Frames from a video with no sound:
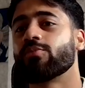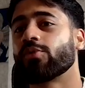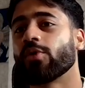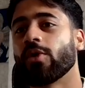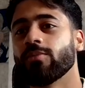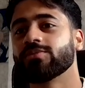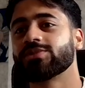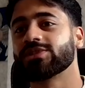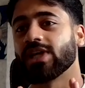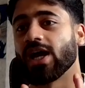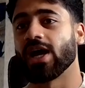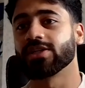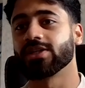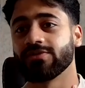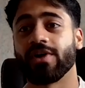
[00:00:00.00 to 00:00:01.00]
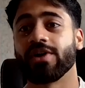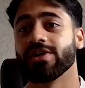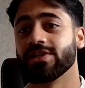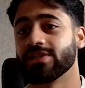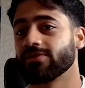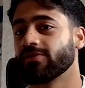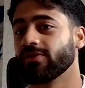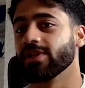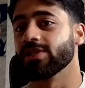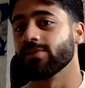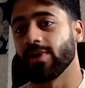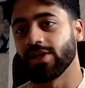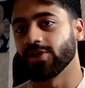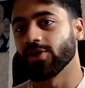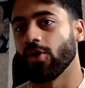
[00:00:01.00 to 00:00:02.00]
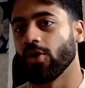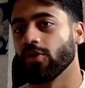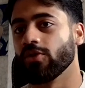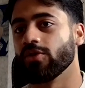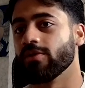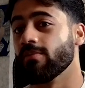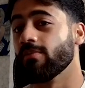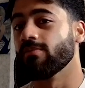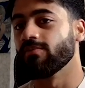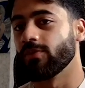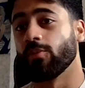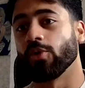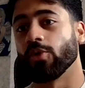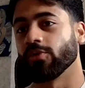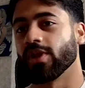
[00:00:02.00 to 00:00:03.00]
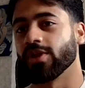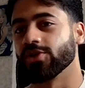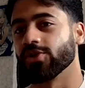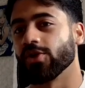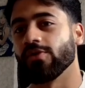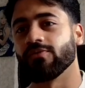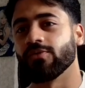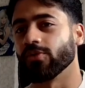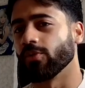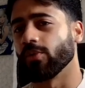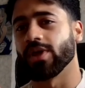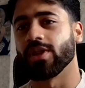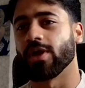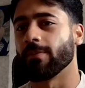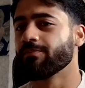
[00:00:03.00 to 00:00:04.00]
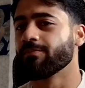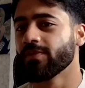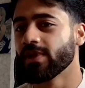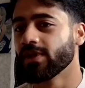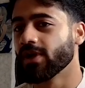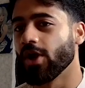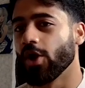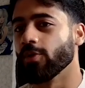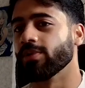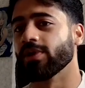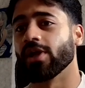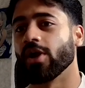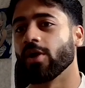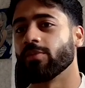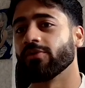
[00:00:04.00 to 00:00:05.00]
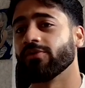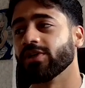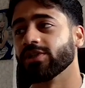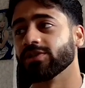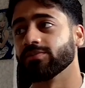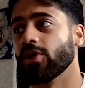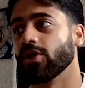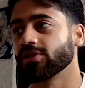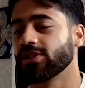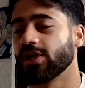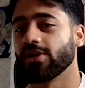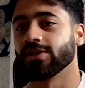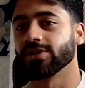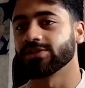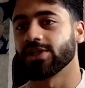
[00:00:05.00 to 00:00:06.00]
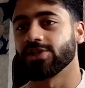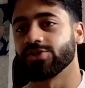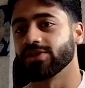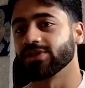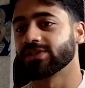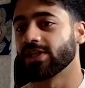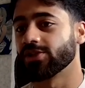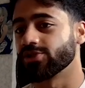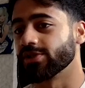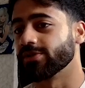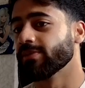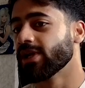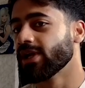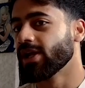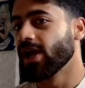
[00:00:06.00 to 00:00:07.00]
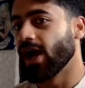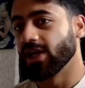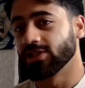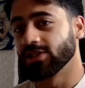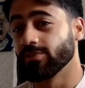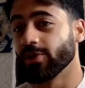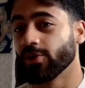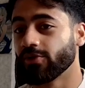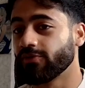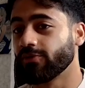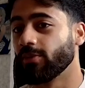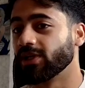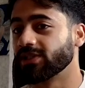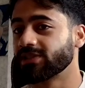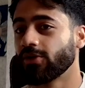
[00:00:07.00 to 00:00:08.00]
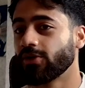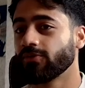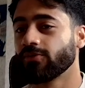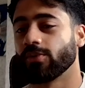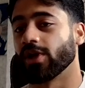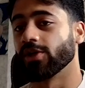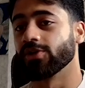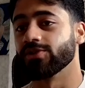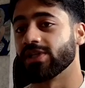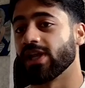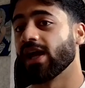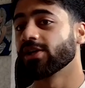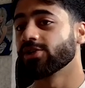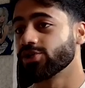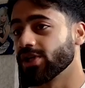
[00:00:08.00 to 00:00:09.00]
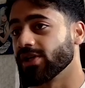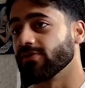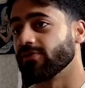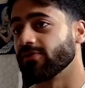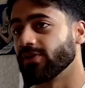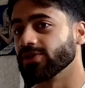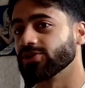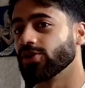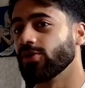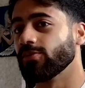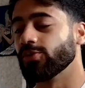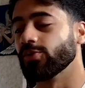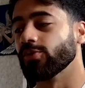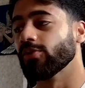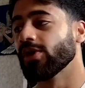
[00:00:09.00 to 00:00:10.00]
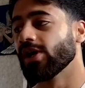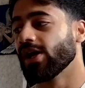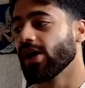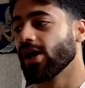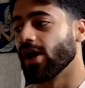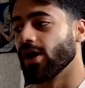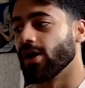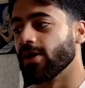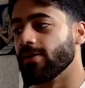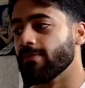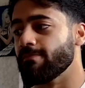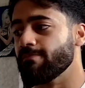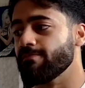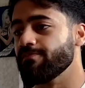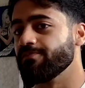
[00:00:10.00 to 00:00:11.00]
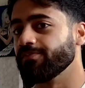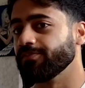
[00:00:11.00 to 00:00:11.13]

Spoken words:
prompts act very differently depending on the model that you're going for, the way that OpenAI prefers Markdown, etc., etc. As a builder for myself, when I use LangChain, for example, um,